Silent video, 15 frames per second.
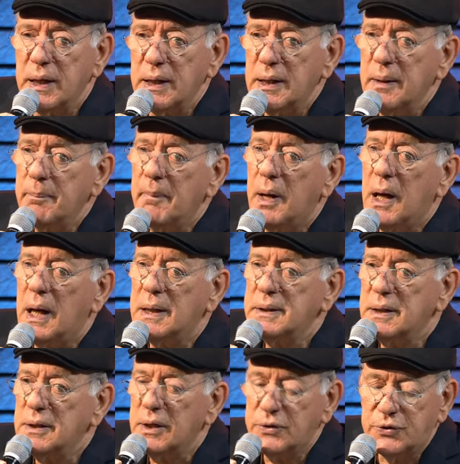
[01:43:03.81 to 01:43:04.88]
in the mud,
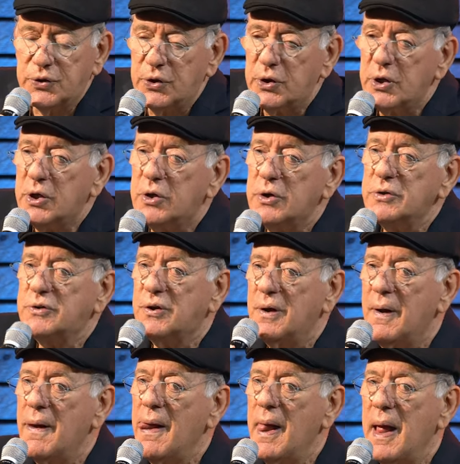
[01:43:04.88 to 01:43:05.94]
in the dirt,
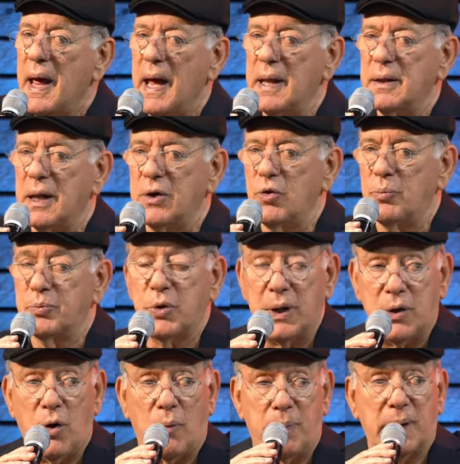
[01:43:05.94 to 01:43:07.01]
and then you
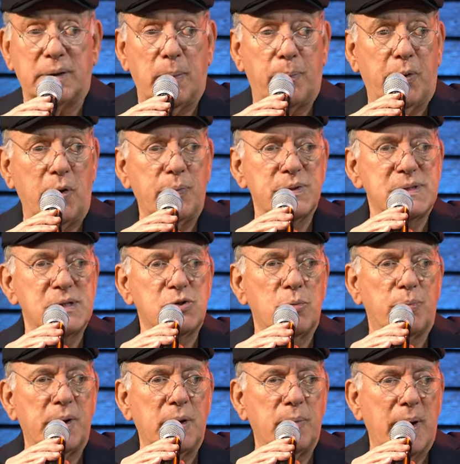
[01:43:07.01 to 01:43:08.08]
know, but the purpose is to
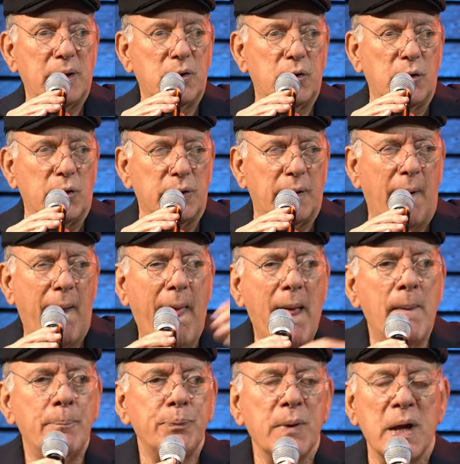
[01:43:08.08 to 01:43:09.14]
bring back good.
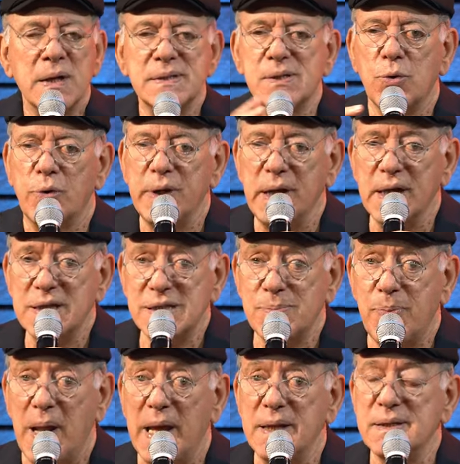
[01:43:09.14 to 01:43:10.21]
So he
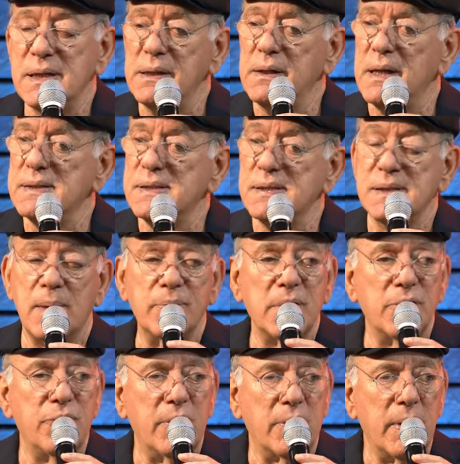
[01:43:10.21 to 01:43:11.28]
explains it as something
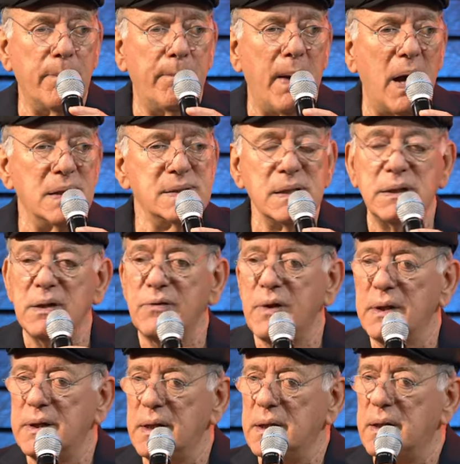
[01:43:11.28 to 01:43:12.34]
very positive
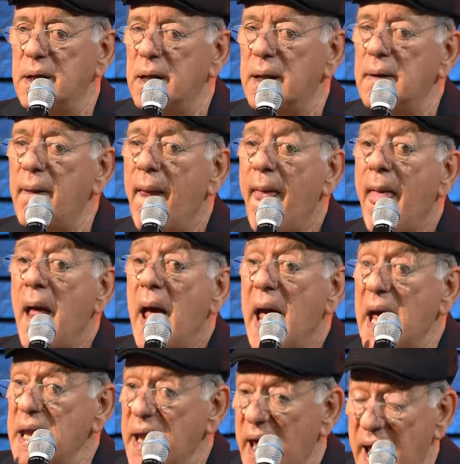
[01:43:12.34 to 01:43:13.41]
that he did,
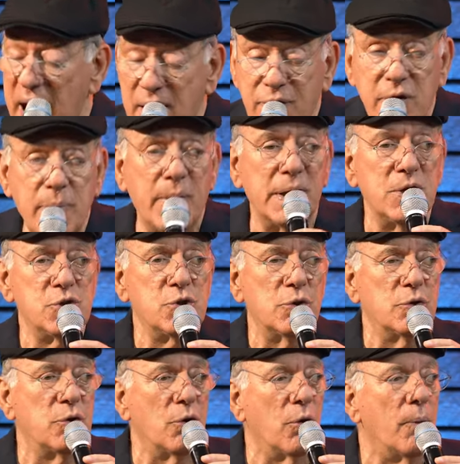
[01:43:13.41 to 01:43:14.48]
and everybody should
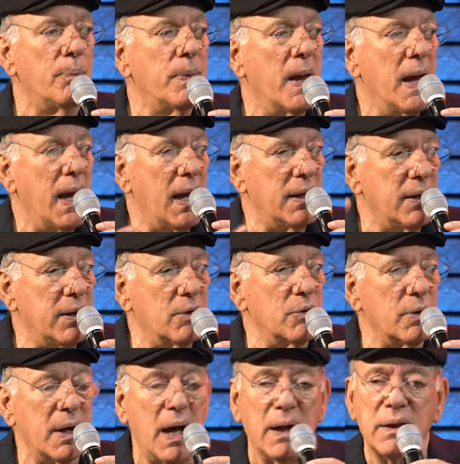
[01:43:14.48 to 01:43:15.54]
do. And here you
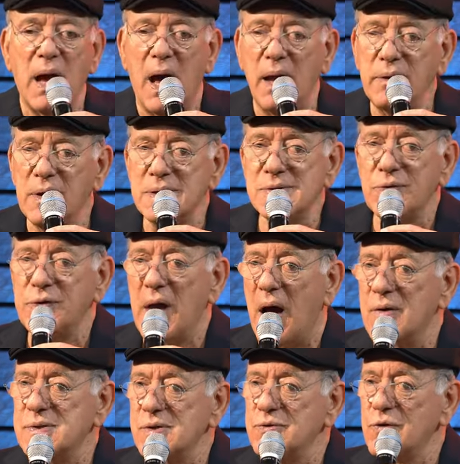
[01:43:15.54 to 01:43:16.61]
got hundreds of
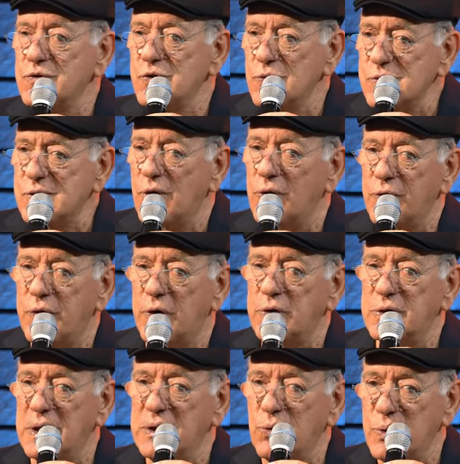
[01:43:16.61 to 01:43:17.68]
thousands of Jews
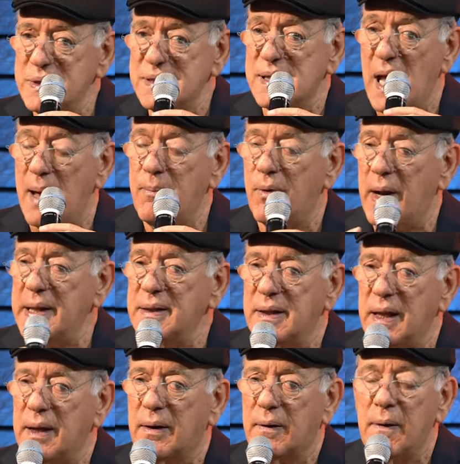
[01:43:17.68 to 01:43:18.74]
converting to Islam right
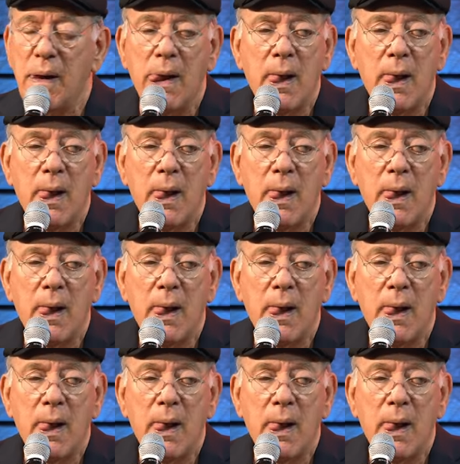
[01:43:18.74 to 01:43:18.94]
there